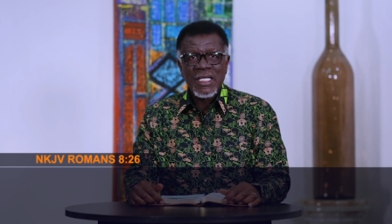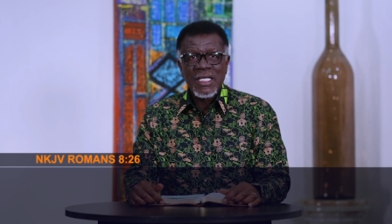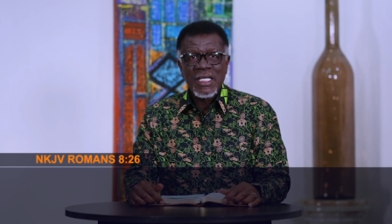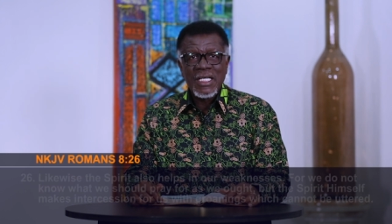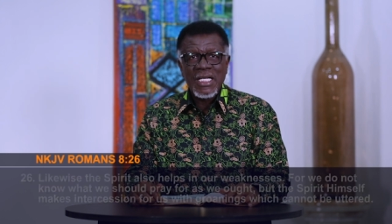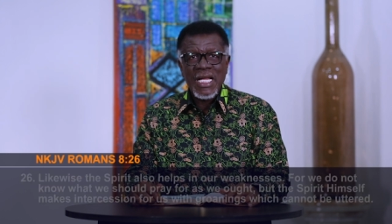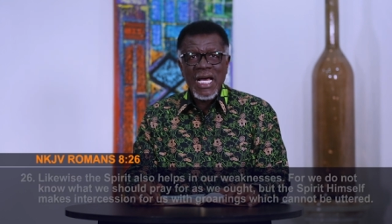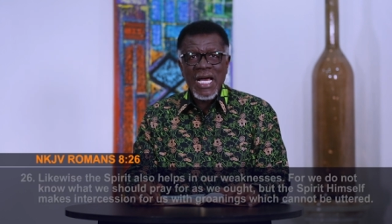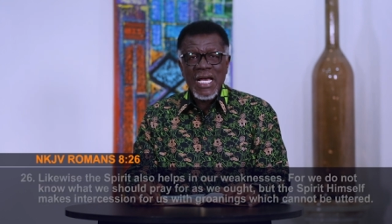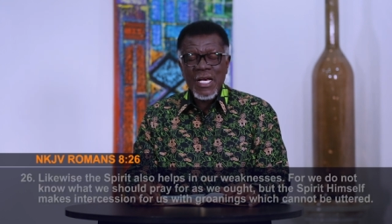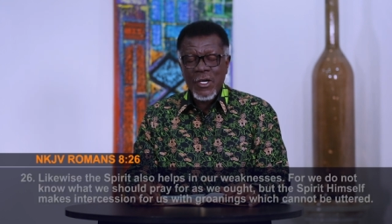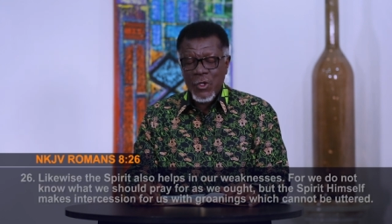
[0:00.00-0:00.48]

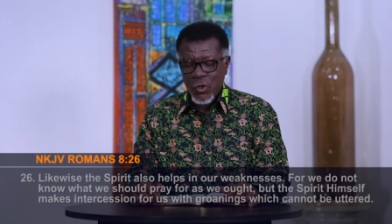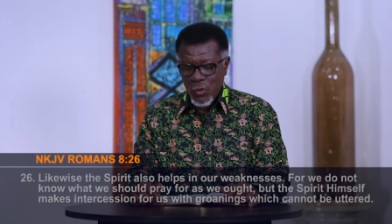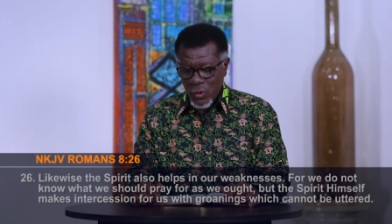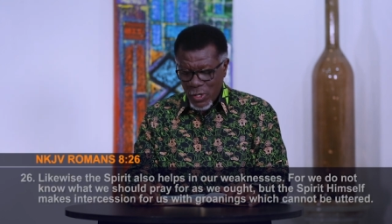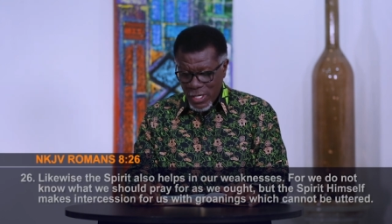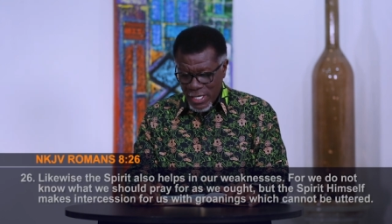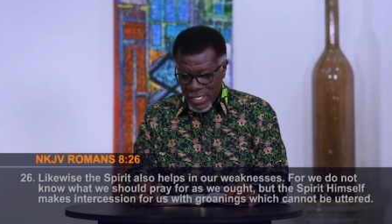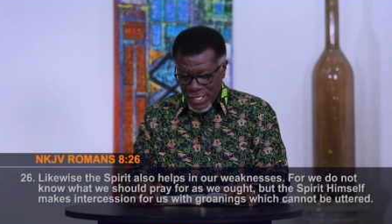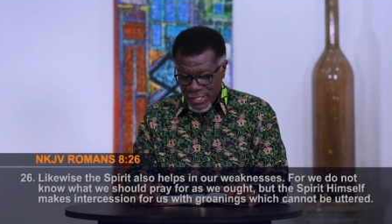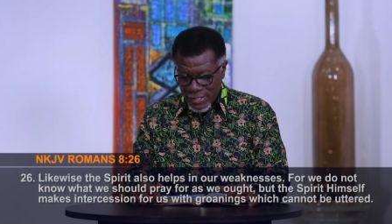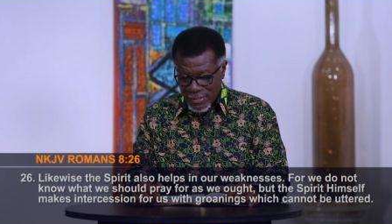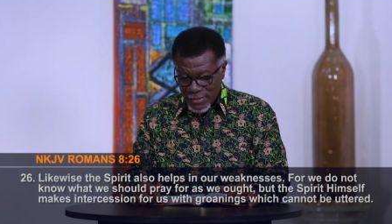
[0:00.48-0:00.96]

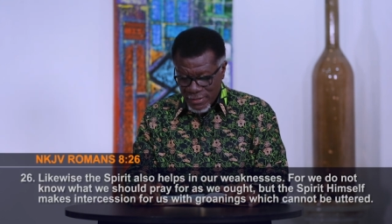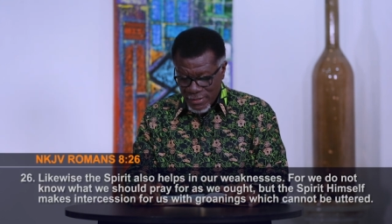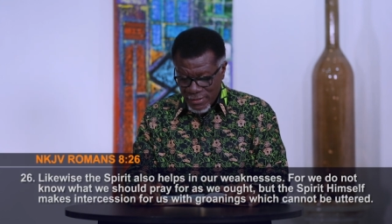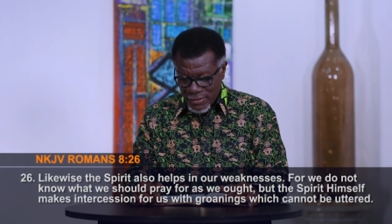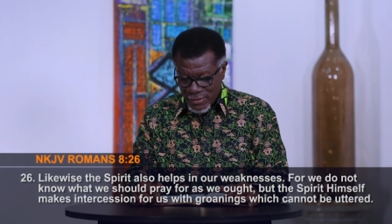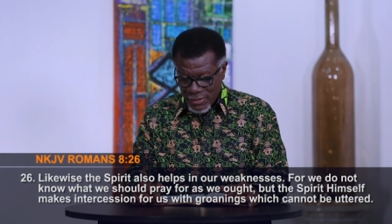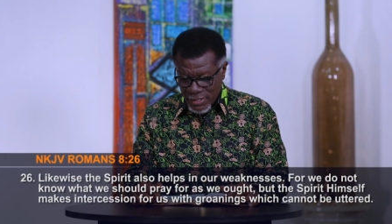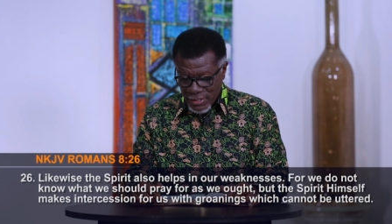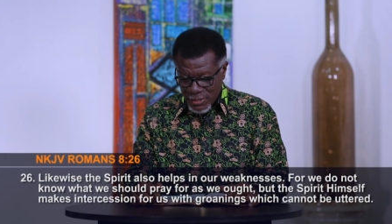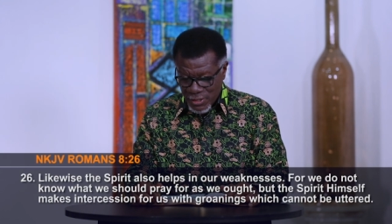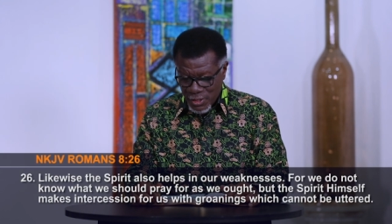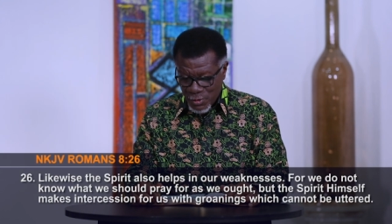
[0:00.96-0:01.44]
Likewise,
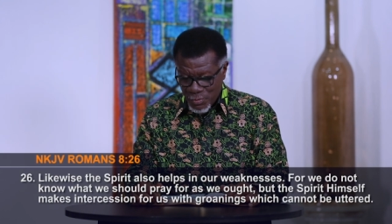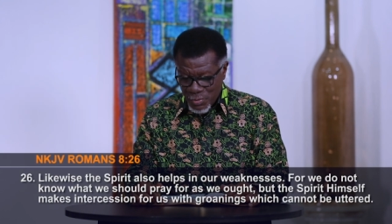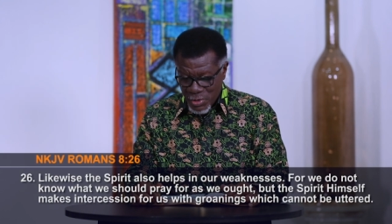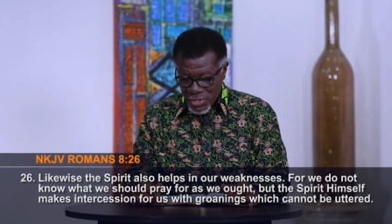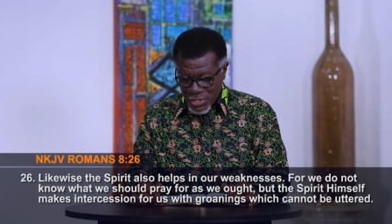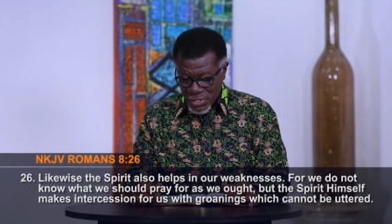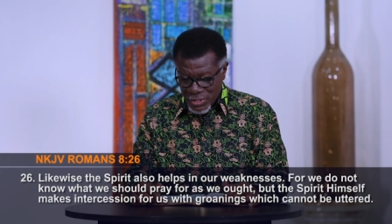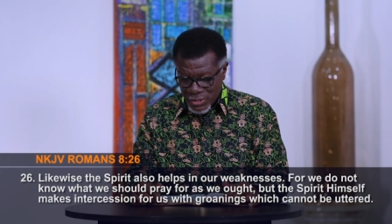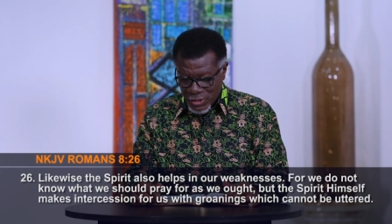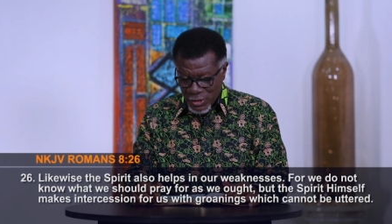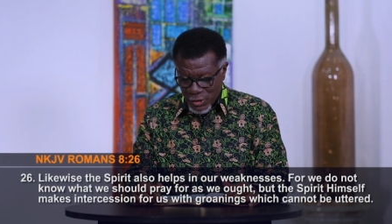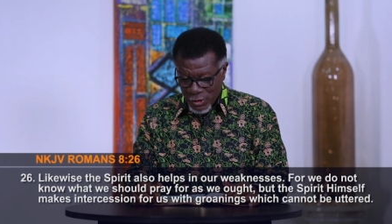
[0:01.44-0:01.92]
the
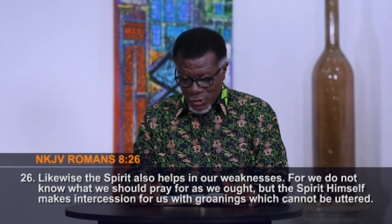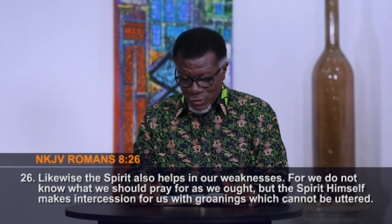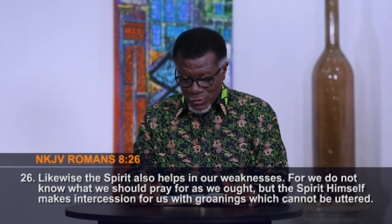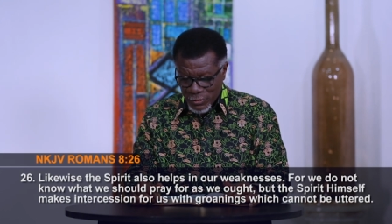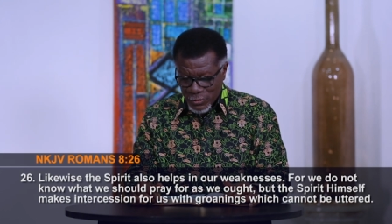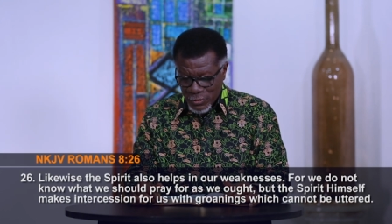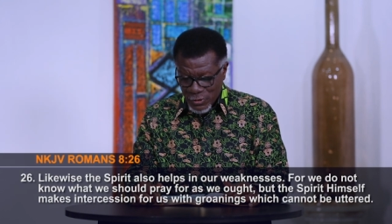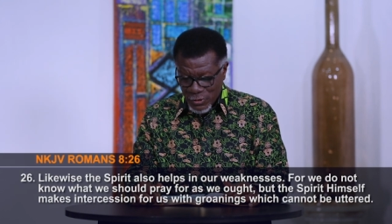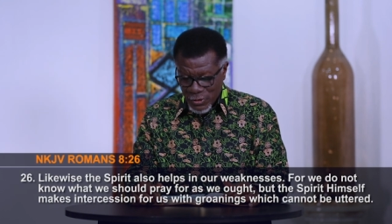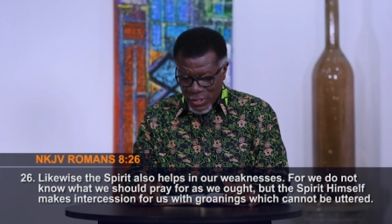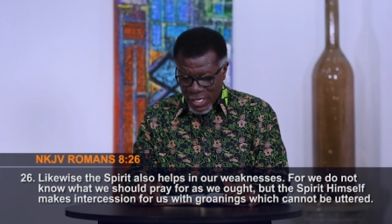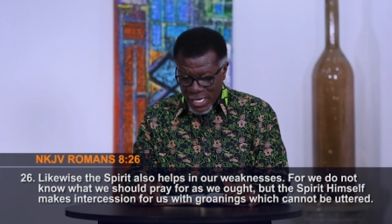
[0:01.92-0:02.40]
Spirit
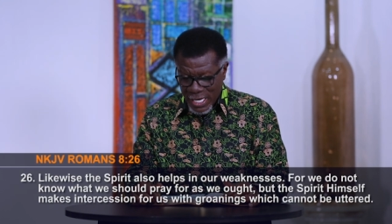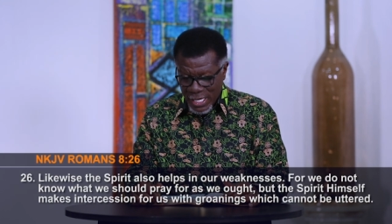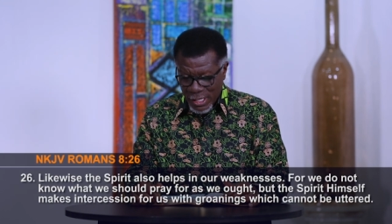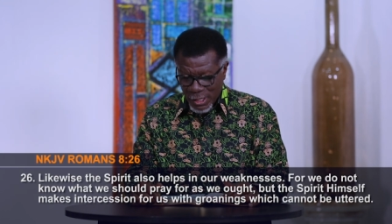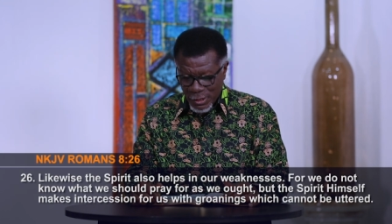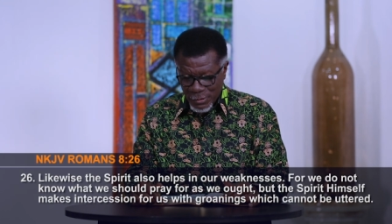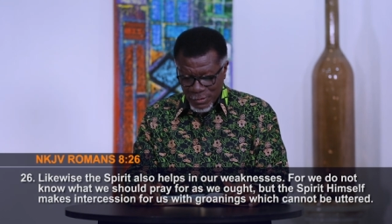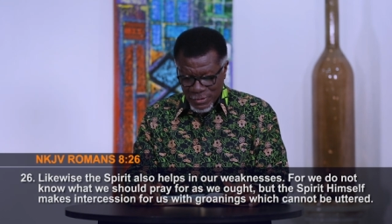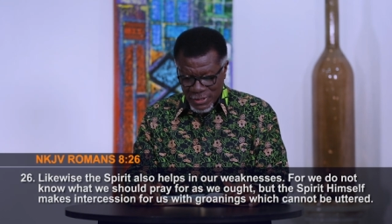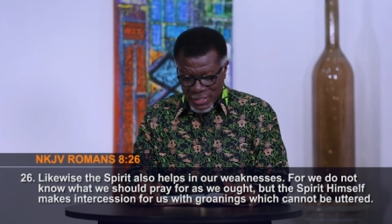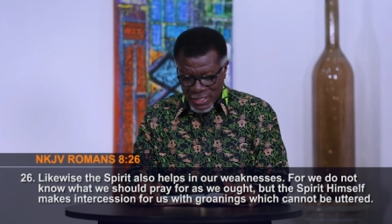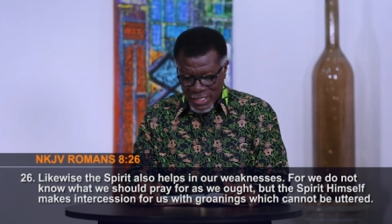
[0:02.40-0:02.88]
also
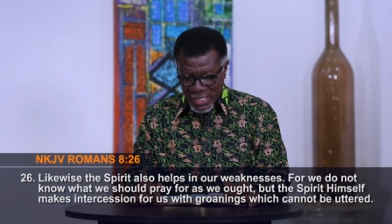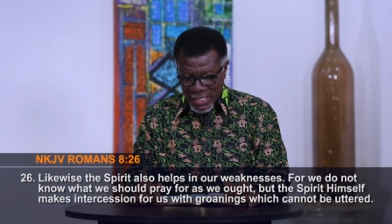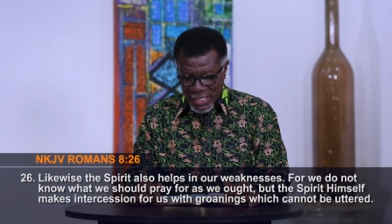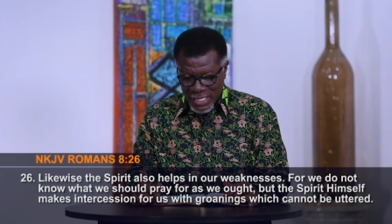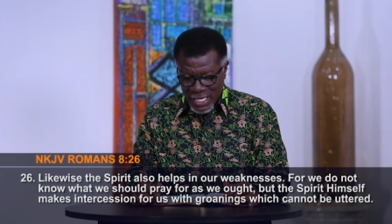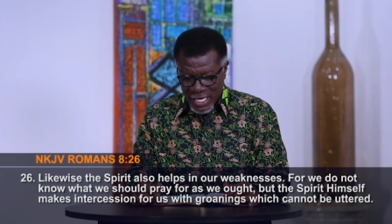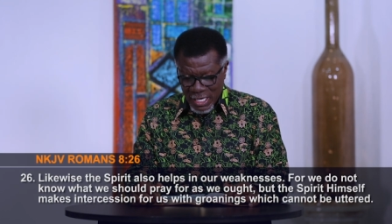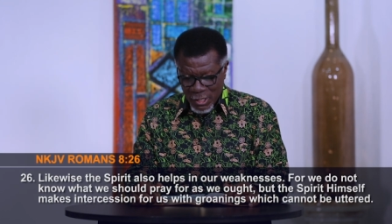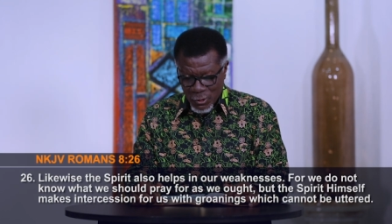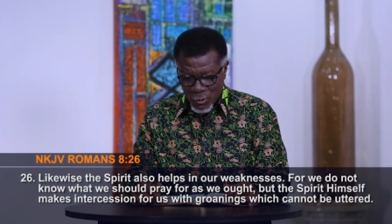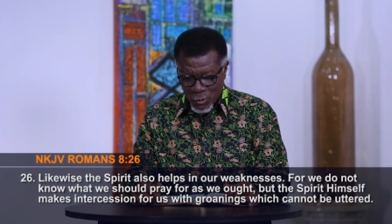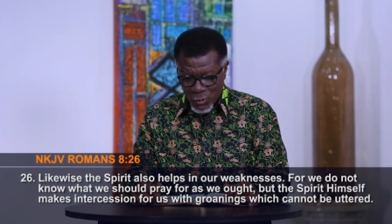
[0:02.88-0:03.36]
helps
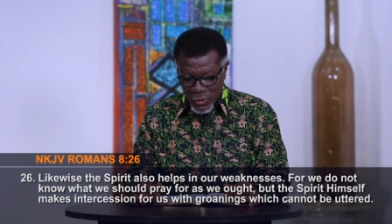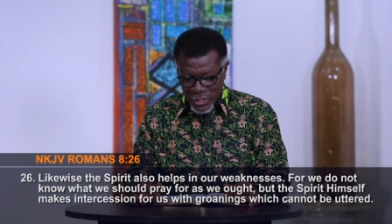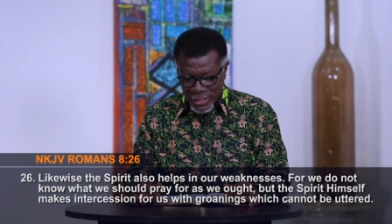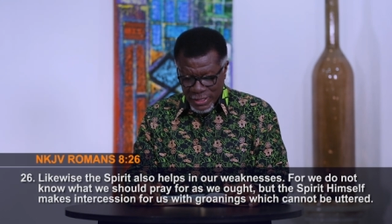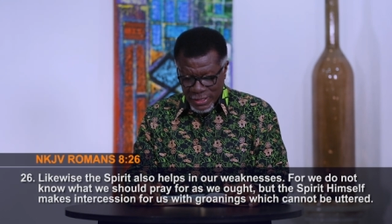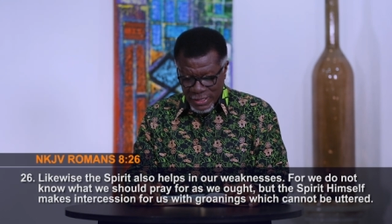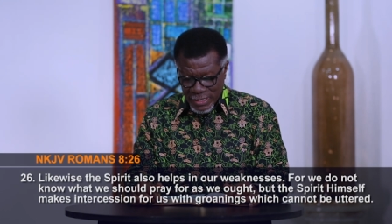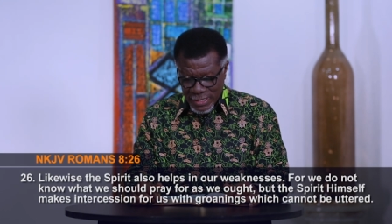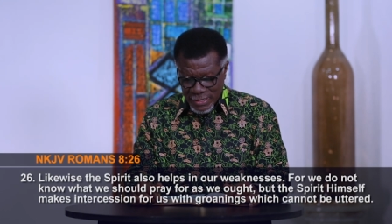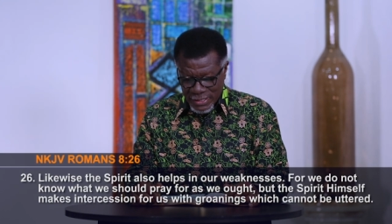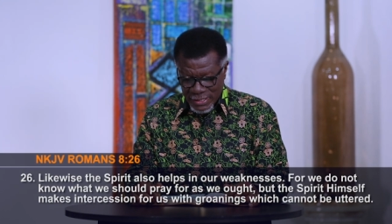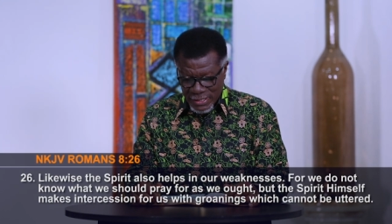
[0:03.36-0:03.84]
in our
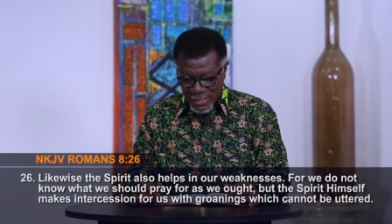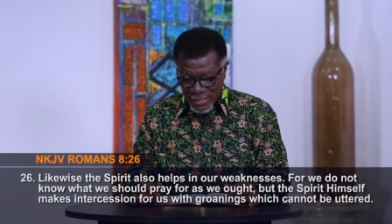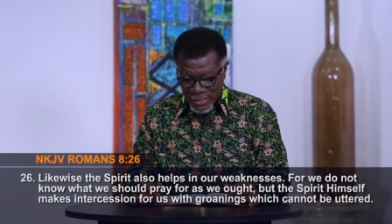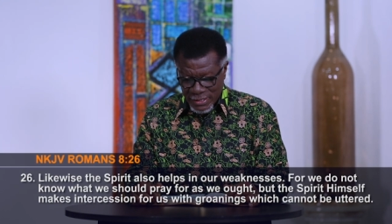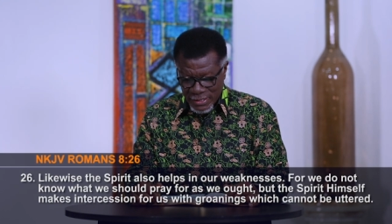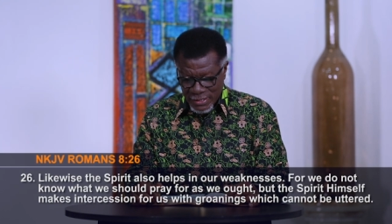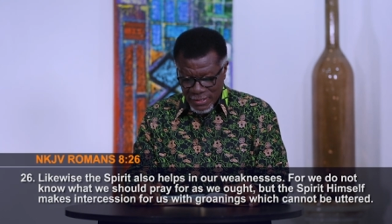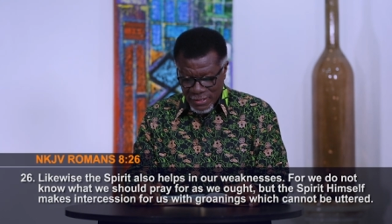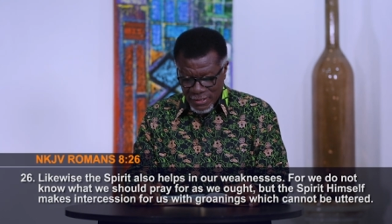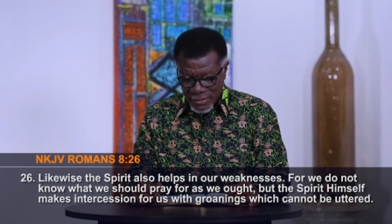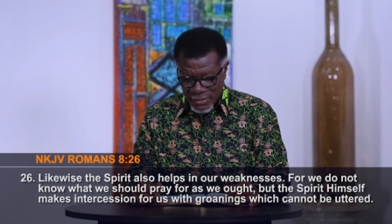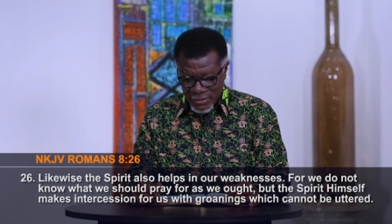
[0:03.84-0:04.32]

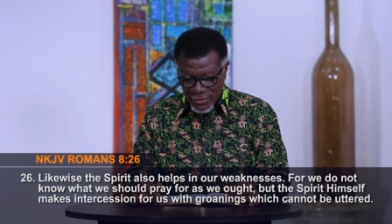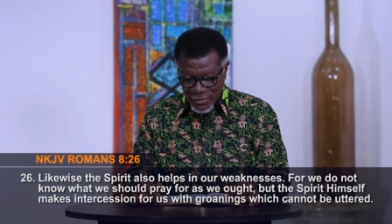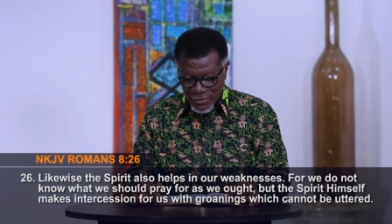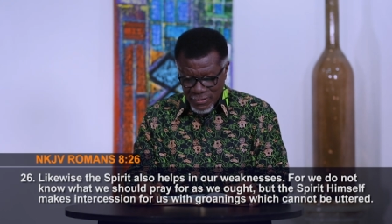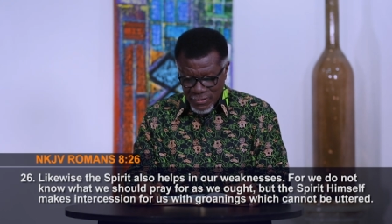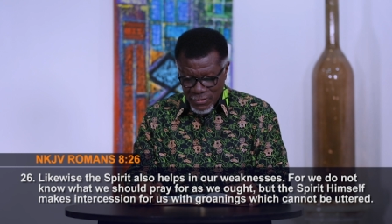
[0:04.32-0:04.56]
weaknesses,